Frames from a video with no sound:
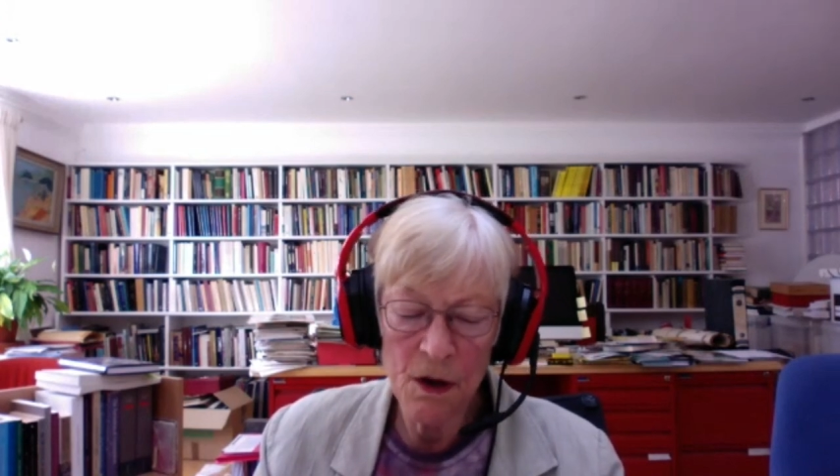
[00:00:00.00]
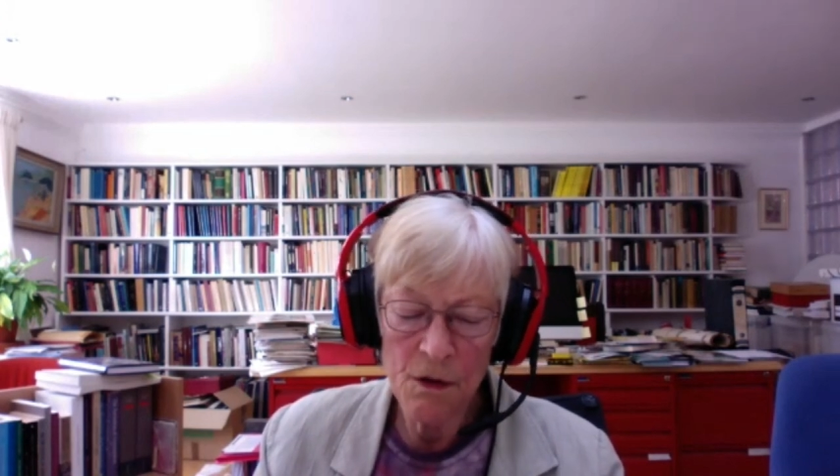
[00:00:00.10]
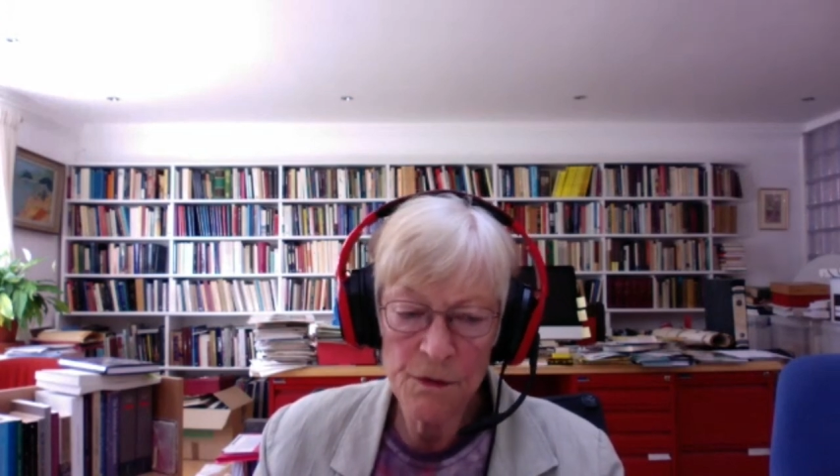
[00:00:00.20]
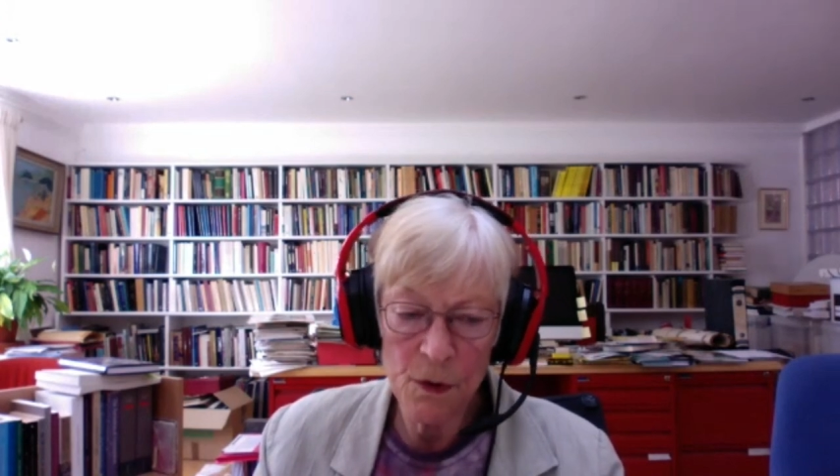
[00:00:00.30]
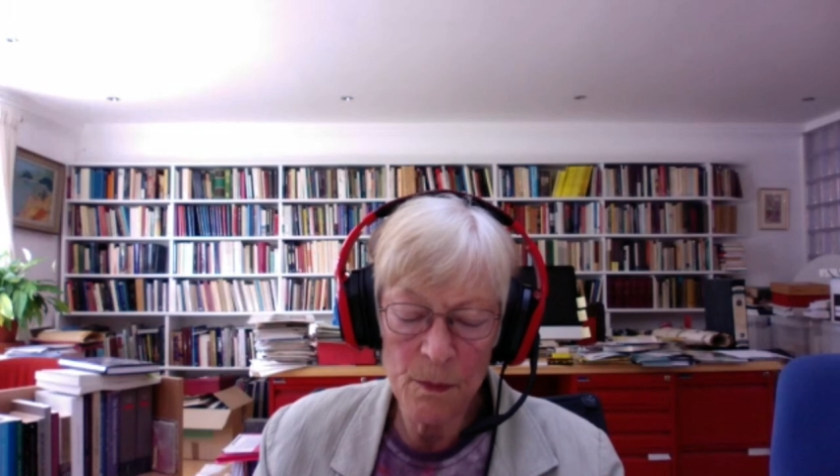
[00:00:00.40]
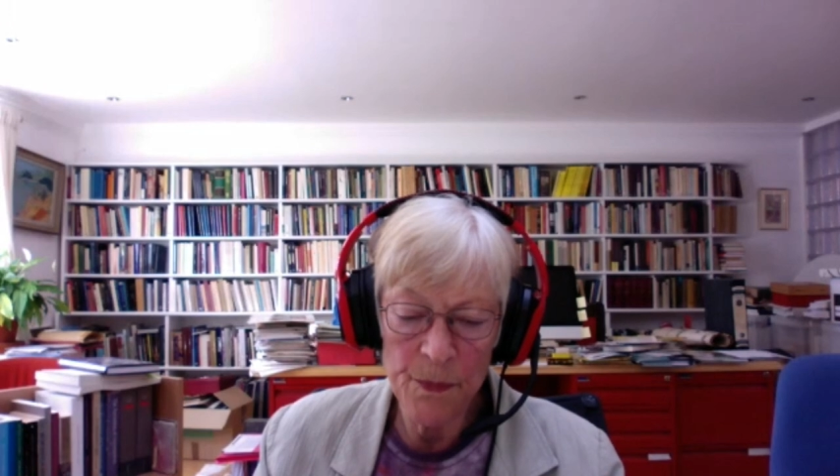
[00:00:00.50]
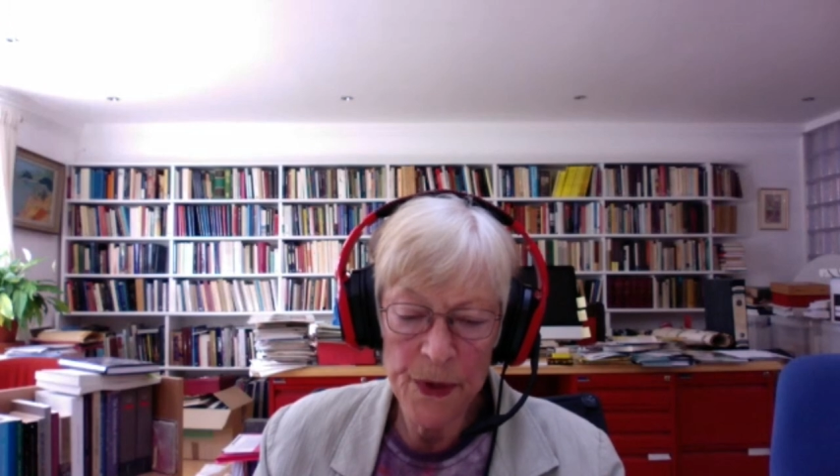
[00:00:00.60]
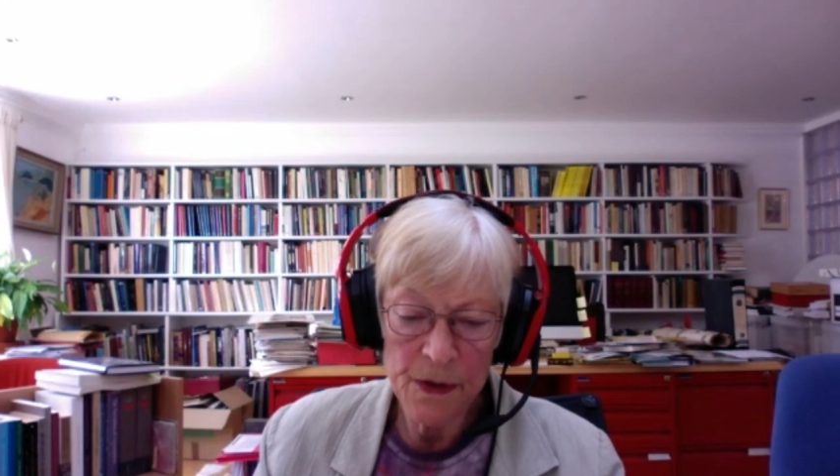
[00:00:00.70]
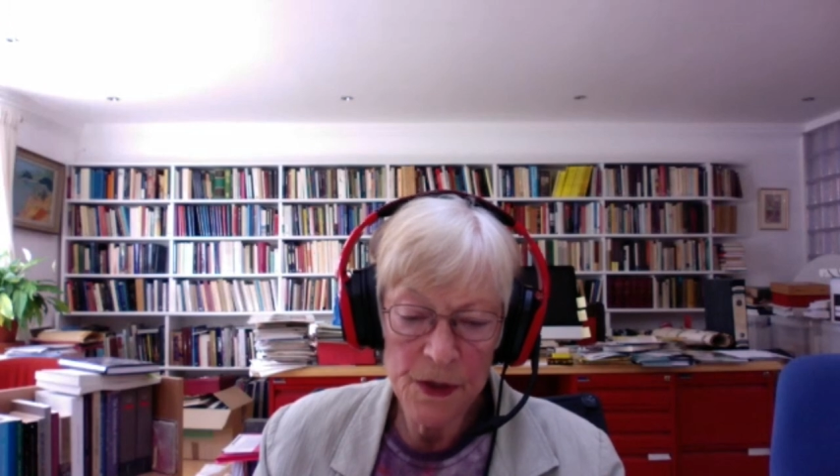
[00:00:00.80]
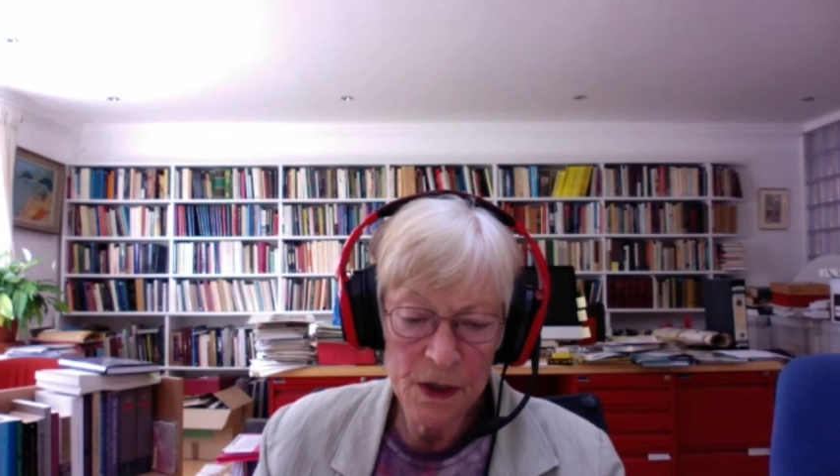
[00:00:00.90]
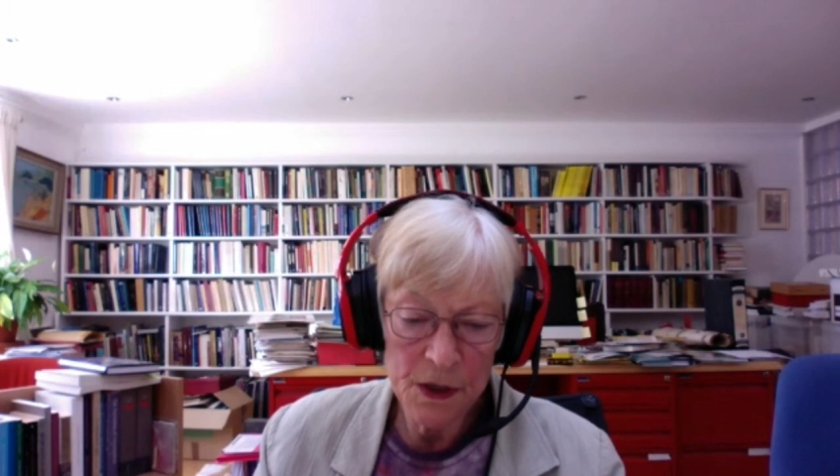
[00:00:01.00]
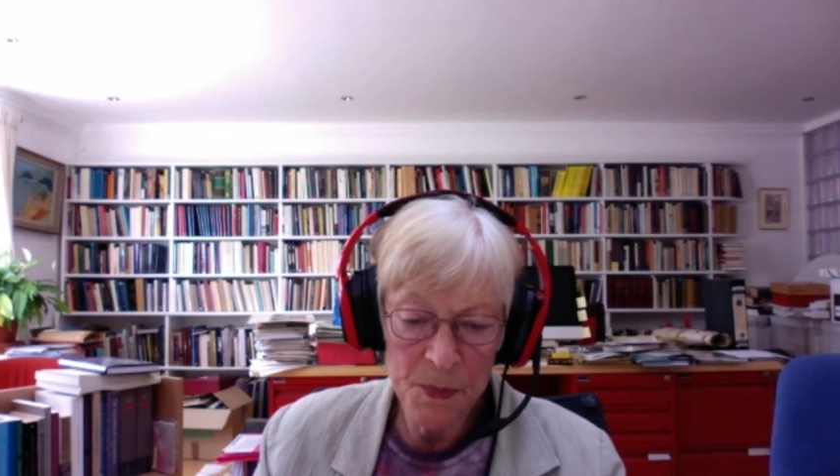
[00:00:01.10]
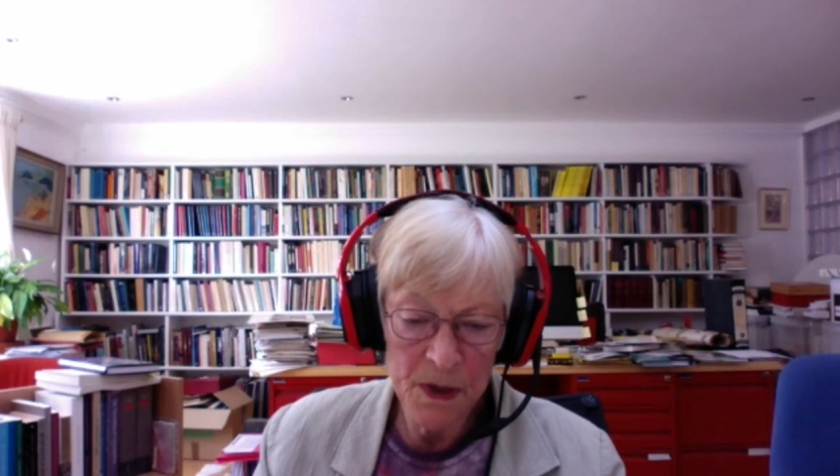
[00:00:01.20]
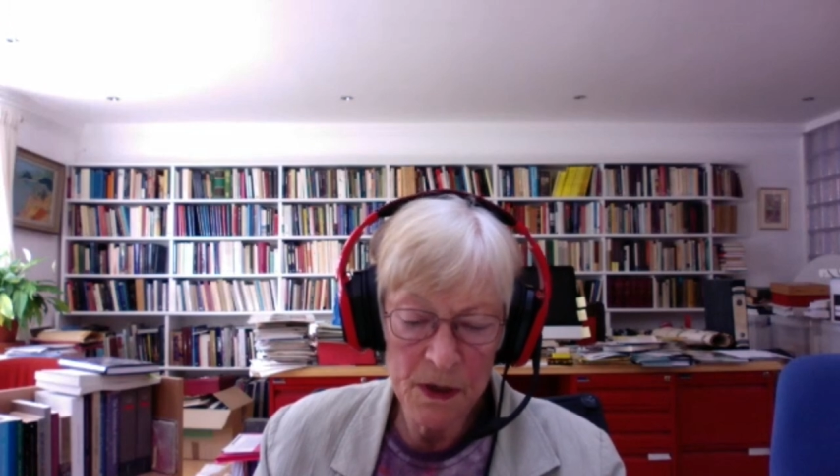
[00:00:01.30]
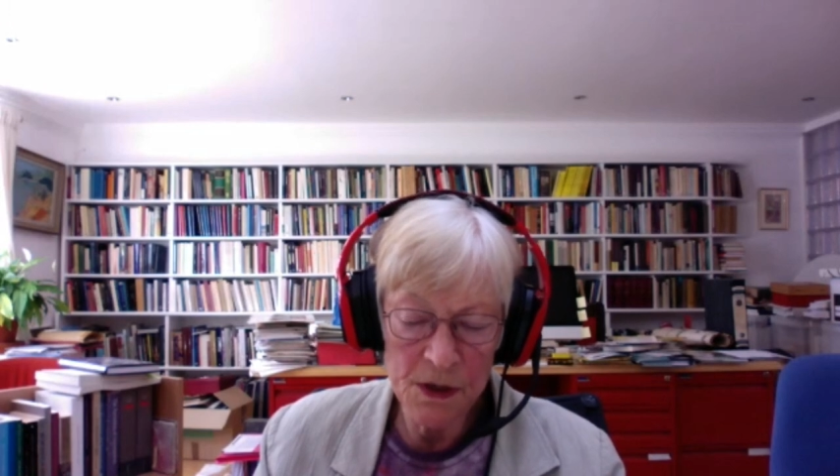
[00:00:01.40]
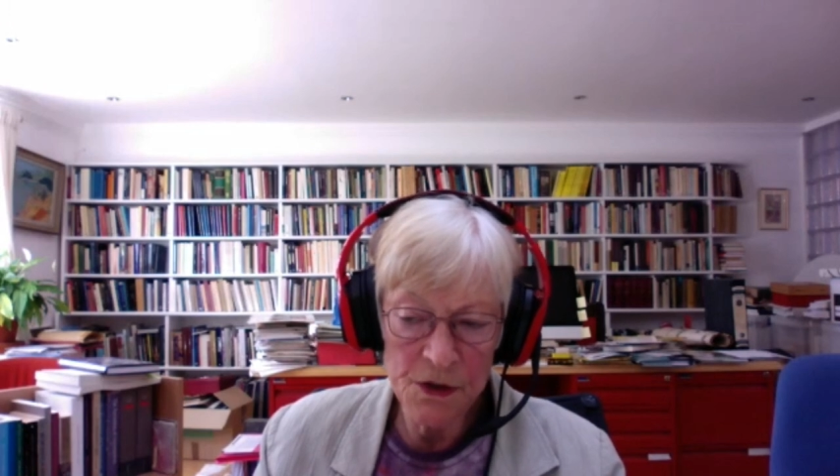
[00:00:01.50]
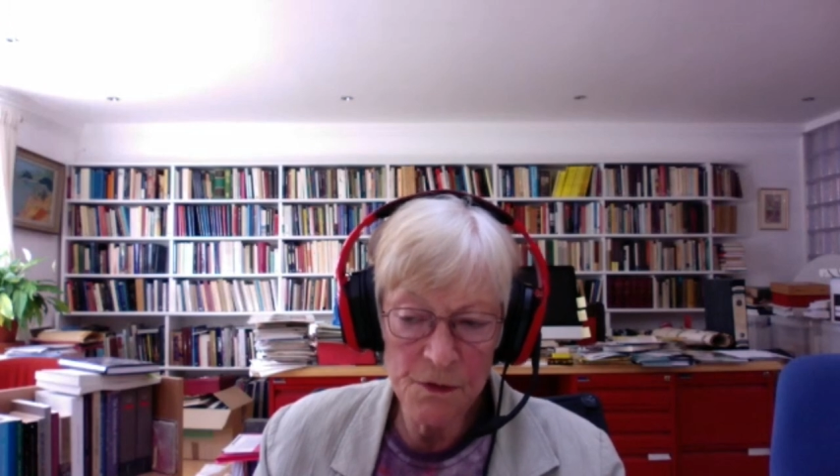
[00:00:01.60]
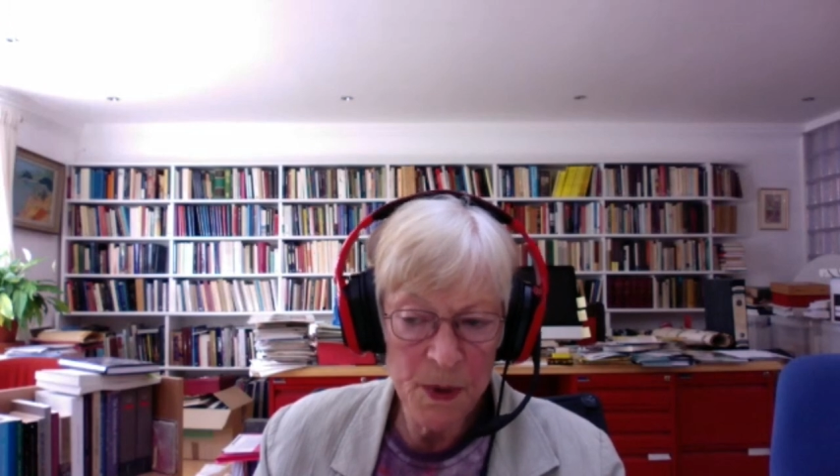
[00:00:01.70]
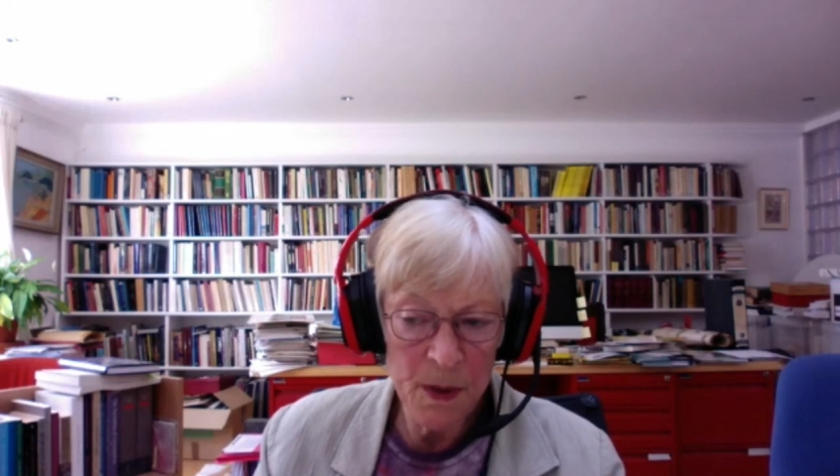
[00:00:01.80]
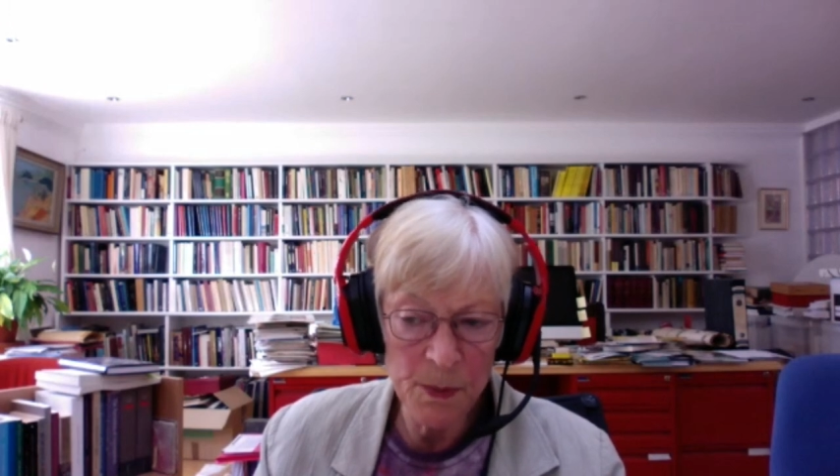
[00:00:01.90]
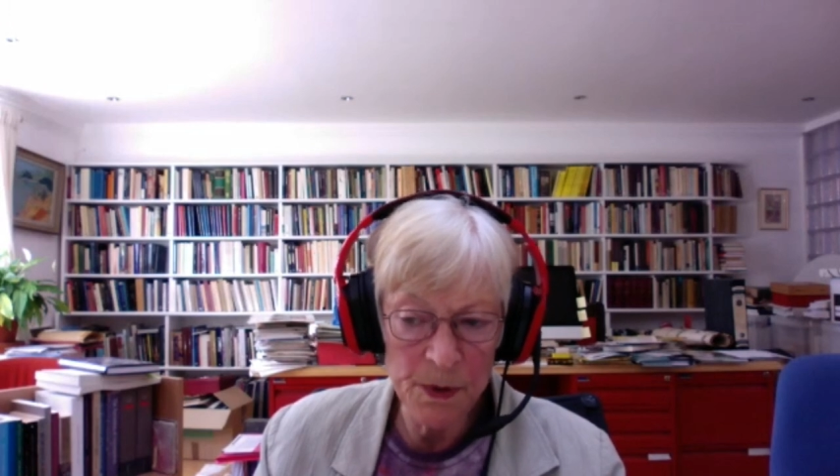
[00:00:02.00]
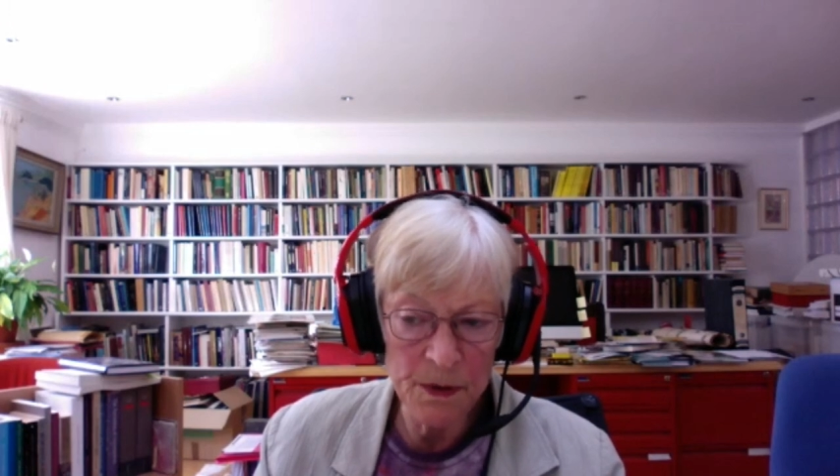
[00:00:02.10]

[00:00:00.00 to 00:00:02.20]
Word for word: from the experience of people